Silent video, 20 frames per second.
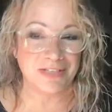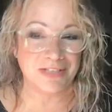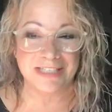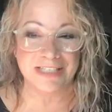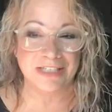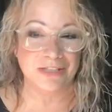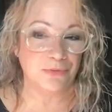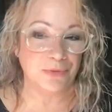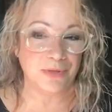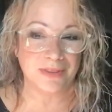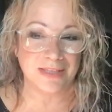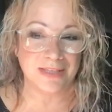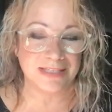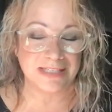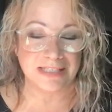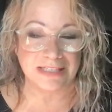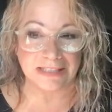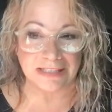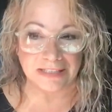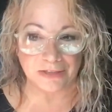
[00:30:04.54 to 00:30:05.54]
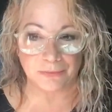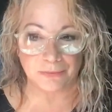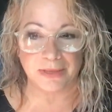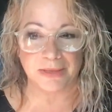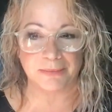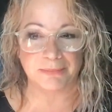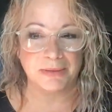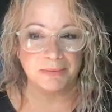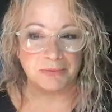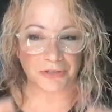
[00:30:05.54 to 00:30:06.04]
to deal with this a little
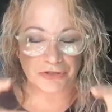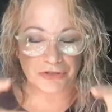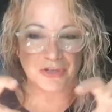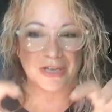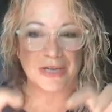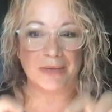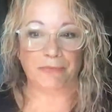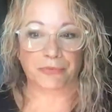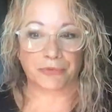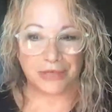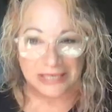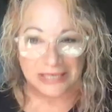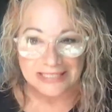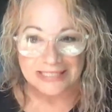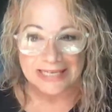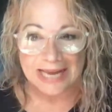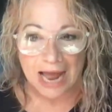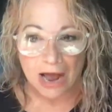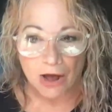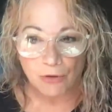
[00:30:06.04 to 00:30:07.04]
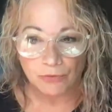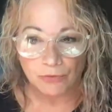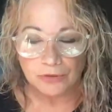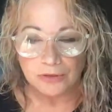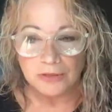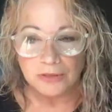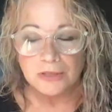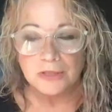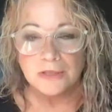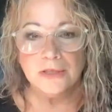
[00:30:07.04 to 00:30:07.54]
bit, but I'm gonna try to bring it
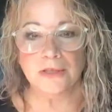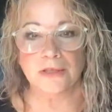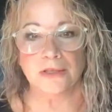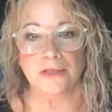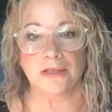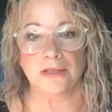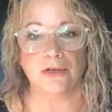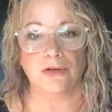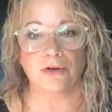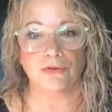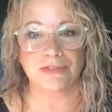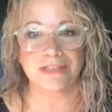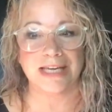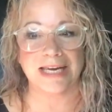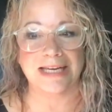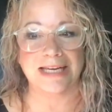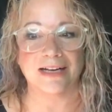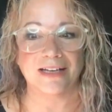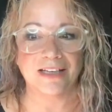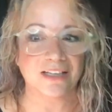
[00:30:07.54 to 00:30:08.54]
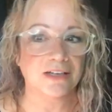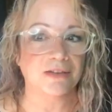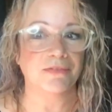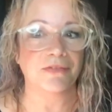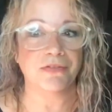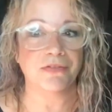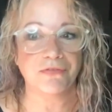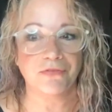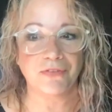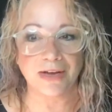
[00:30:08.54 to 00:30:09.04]
down, you know, take a little
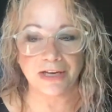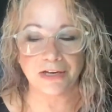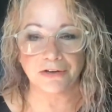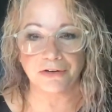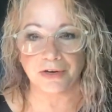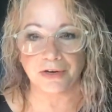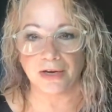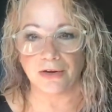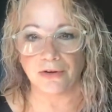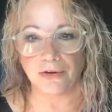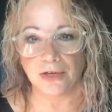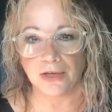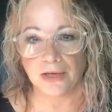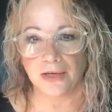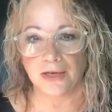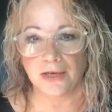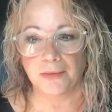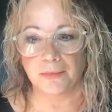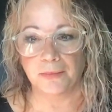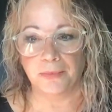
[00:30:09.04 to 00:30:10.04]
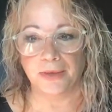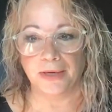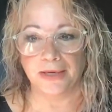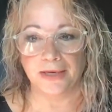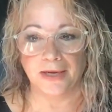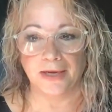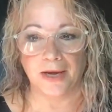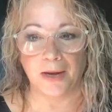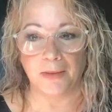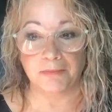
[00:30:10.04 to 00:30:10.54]
of the fire out.
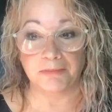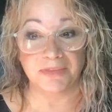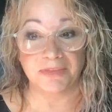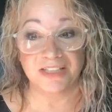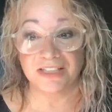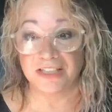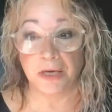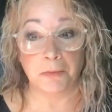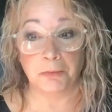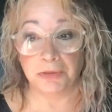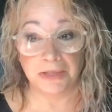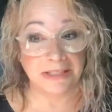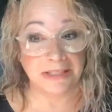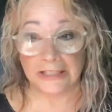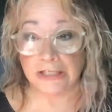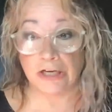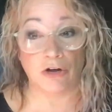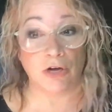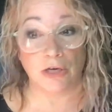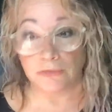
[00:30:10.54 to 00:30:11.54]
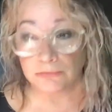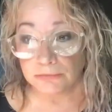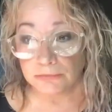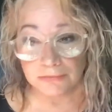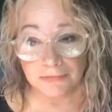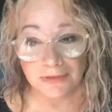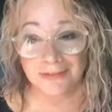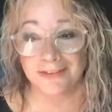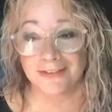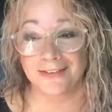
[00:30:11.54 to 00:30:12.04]
But um, it's completely gone.
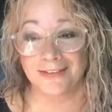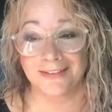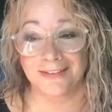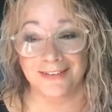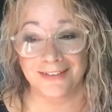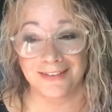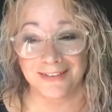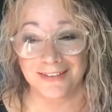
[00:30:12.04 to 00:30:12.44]
Yeah.